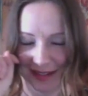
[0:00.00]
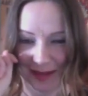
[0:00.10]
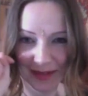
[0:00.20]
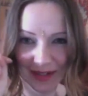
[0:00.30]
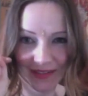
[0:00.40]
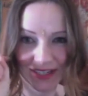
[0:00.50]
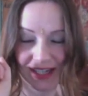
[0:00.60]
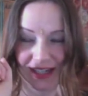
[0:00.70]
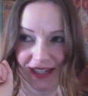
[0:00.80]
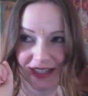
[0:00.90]

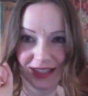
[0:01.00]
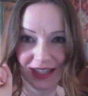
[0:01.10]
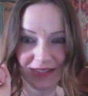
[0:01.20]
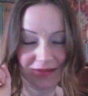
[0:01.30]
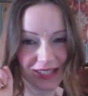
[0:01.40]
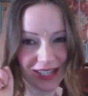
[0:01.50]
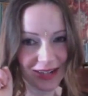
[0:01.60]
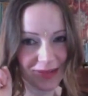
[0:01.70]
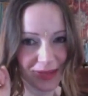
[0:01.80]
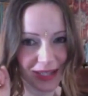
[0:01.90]
observant. And he's like, was that a
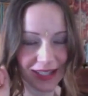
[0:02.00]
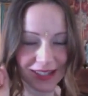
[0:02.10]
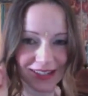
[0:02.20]
complaint?